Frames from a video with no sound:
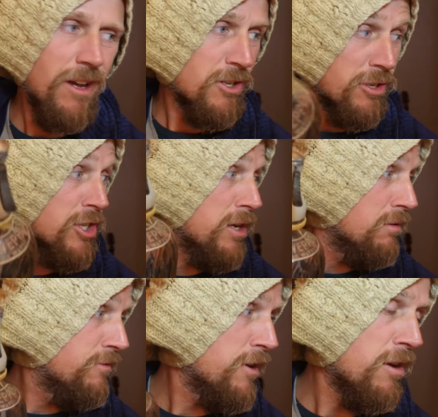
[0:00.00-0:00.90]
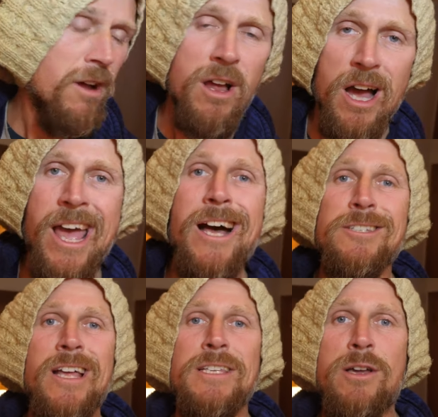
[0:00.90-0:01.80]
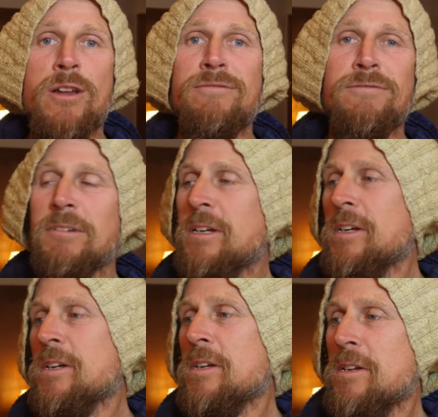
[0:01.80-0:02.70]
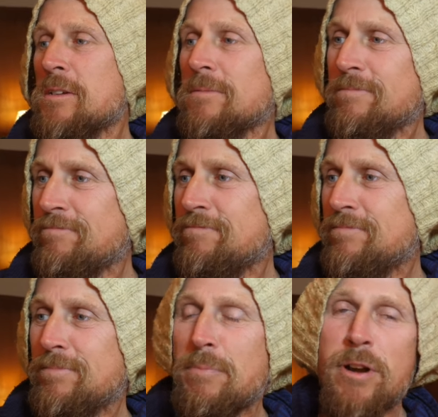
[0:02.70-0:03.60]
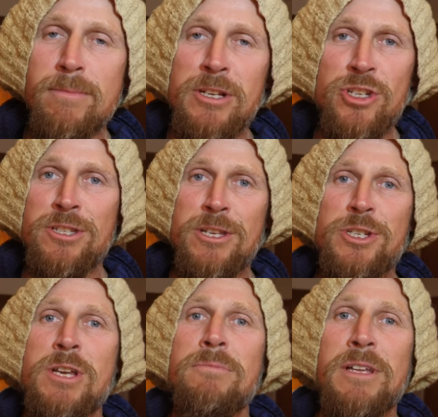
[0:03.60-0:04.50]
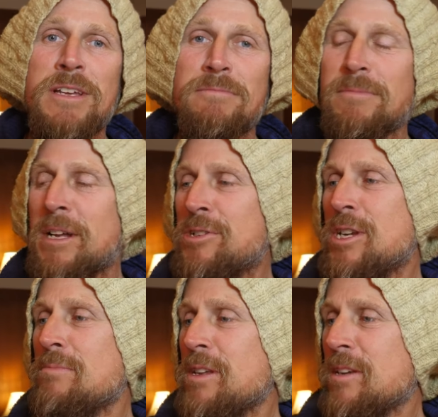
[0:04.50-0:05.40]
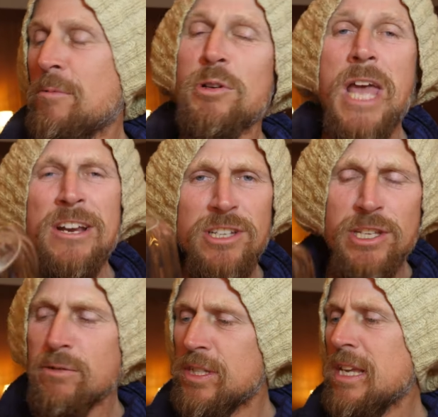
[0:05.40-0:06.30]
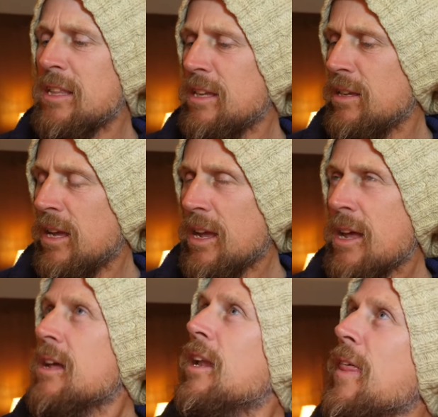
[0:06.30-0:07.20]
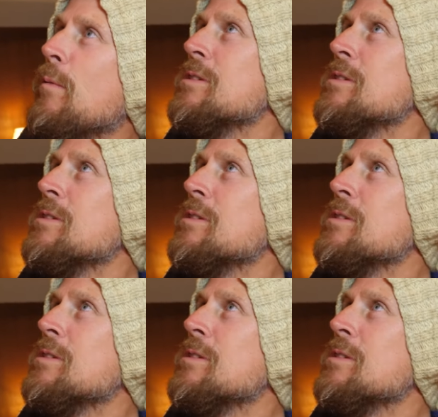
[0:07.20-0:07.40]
should show you a photo. A house that's kind of pretty much just a chimney. Well, actually, you'll see the... No, that